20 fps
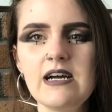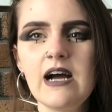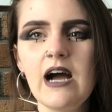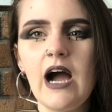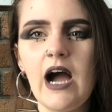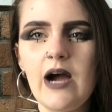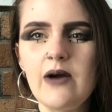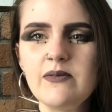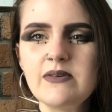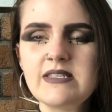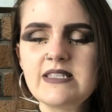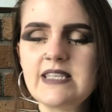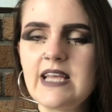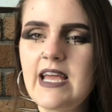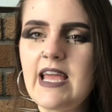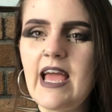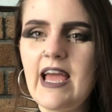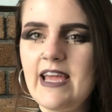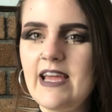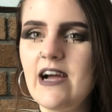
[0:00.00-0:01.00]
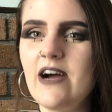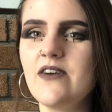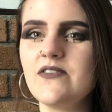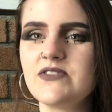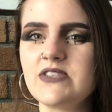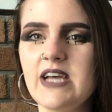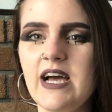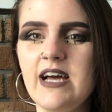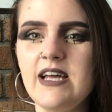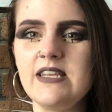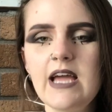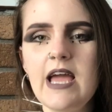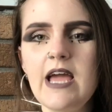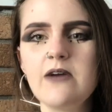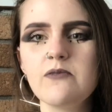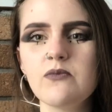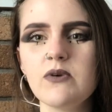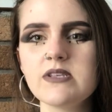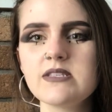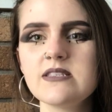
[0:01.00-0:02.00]
8 out of 10. It
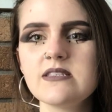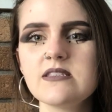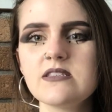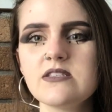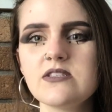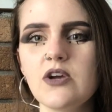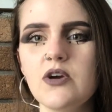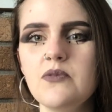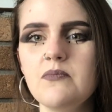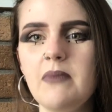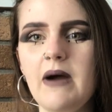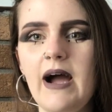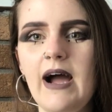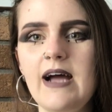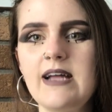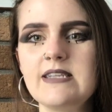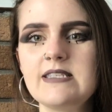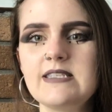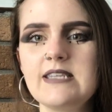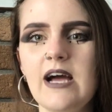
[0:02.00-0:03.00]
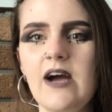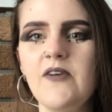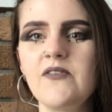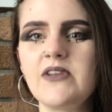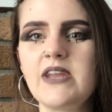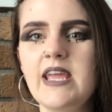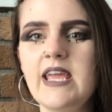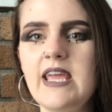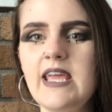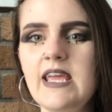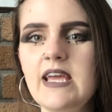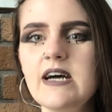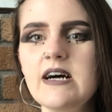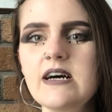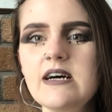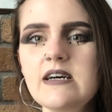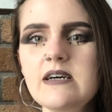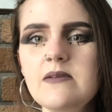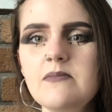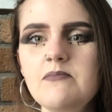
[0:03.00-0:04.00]
wasn't so bad down here,